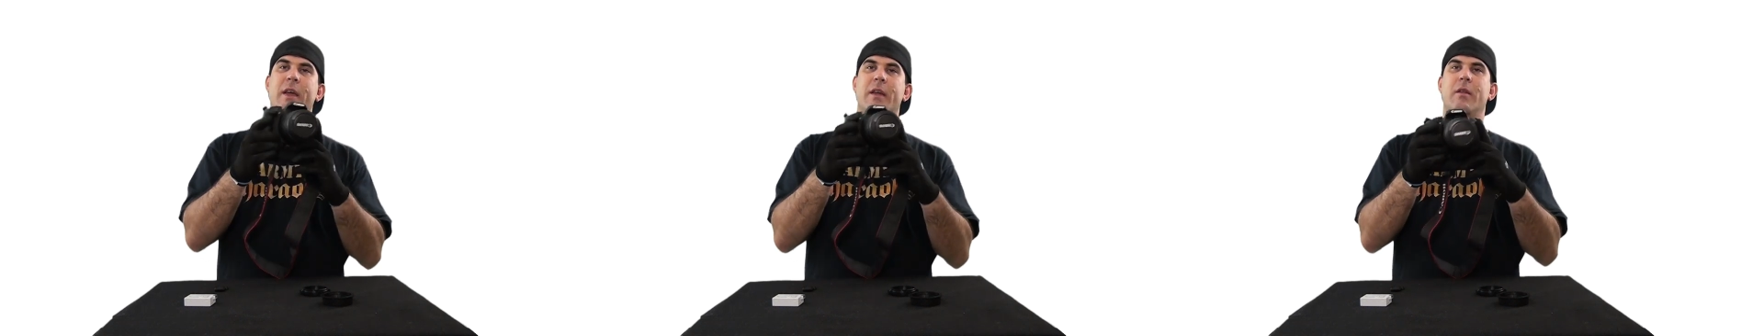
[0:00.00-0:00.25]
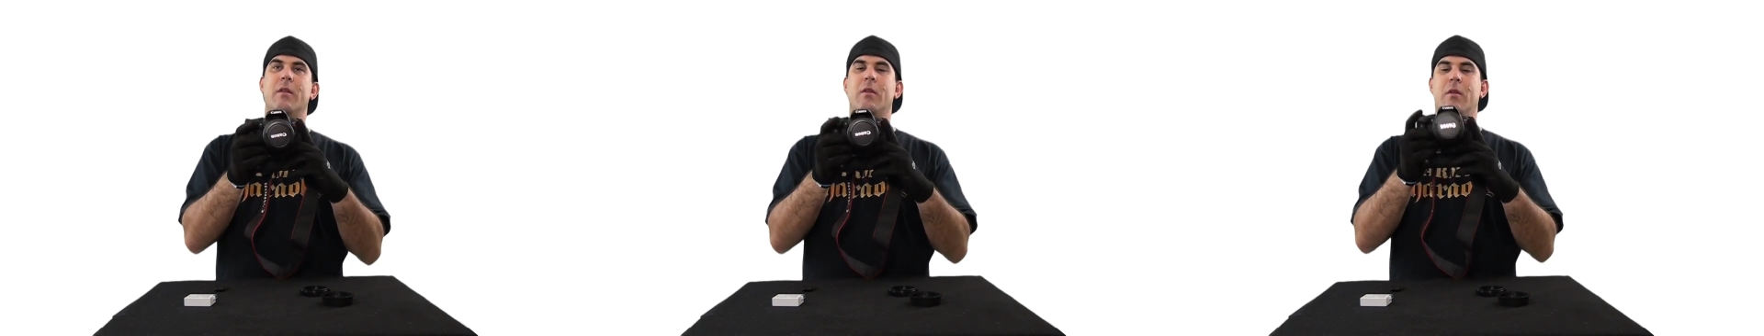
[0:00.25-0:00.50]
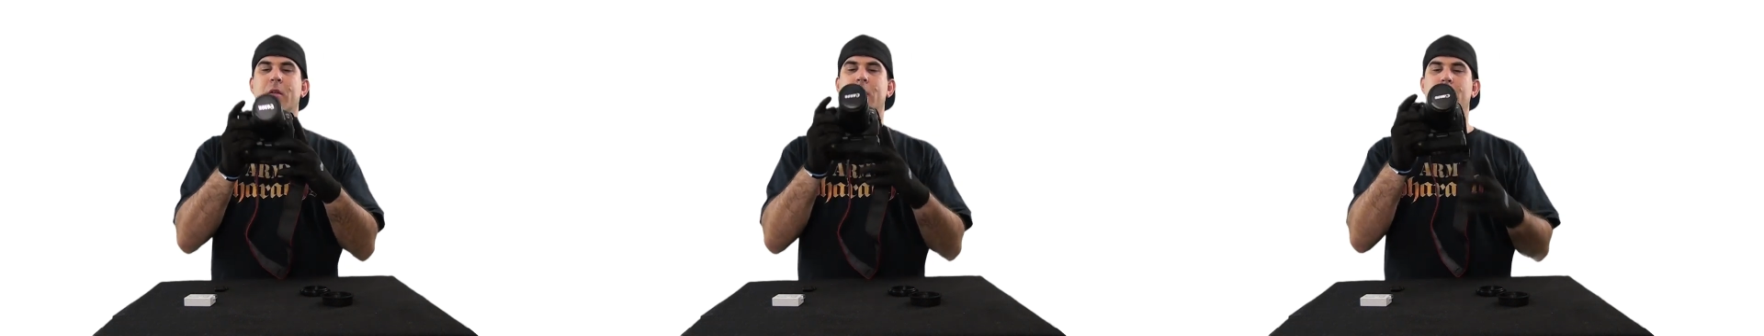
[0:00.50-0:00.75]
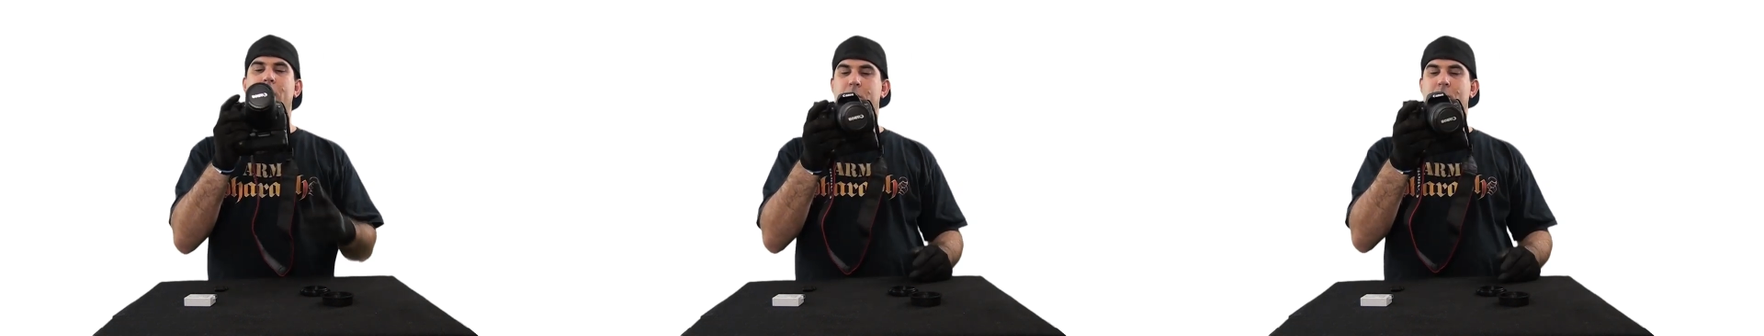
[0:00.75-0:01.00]
it
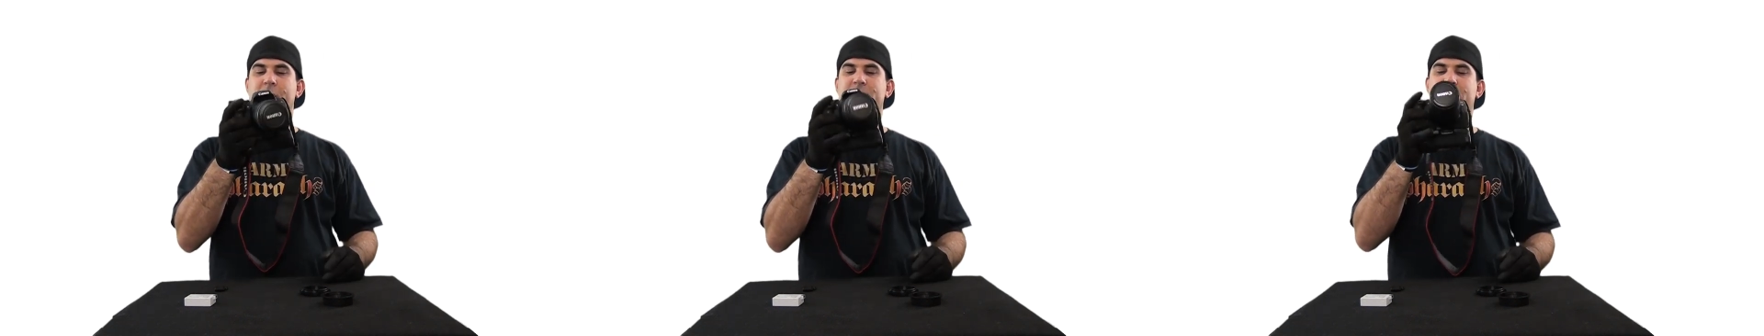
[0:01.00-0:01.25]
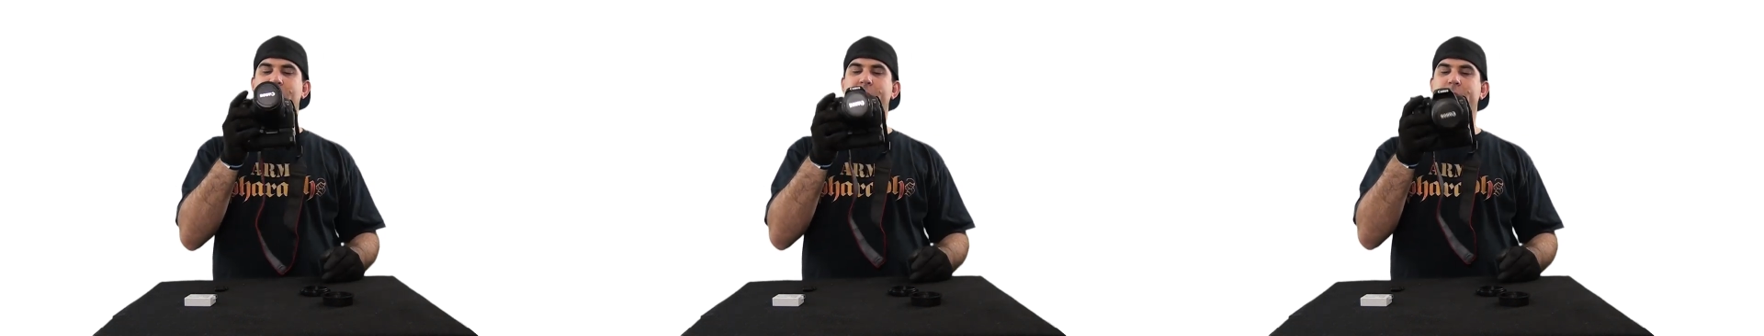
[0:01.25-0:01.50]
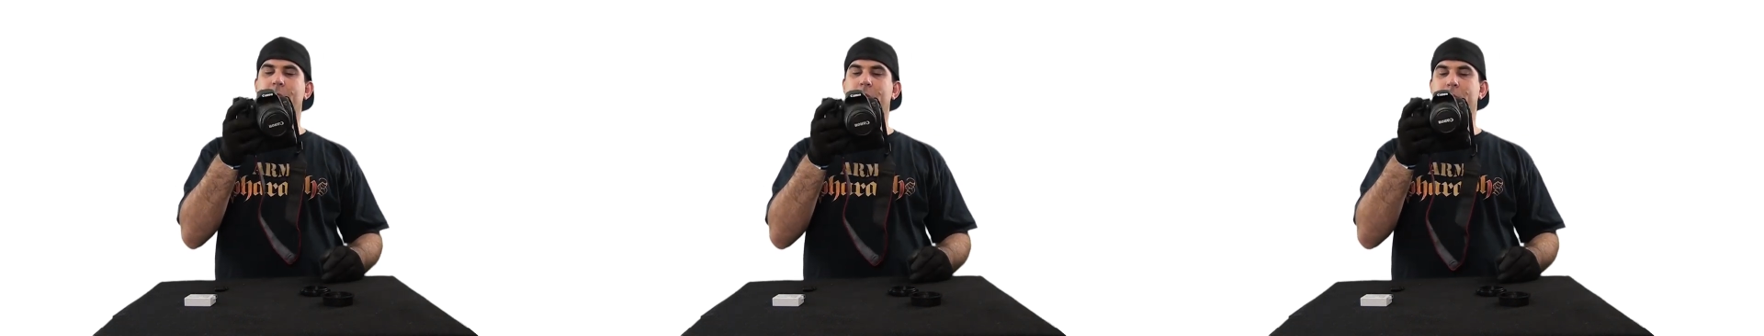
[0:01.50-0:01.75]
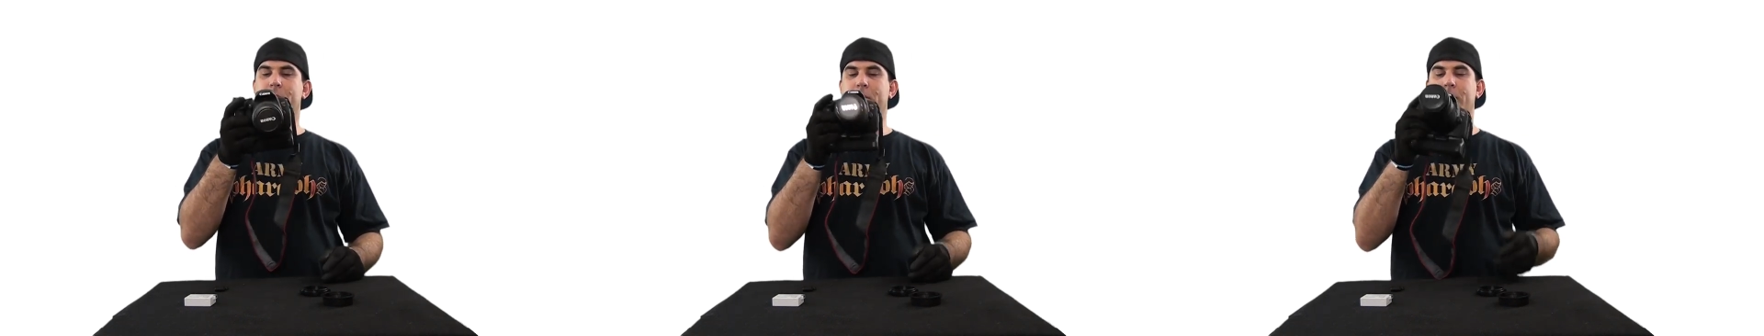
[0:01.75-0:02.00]
the right side
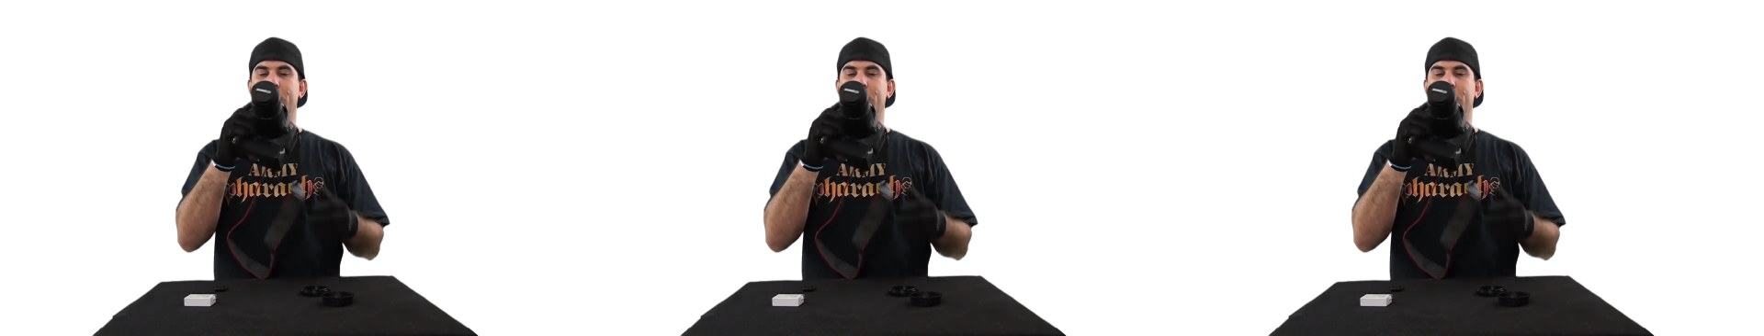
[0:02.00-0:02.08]
up.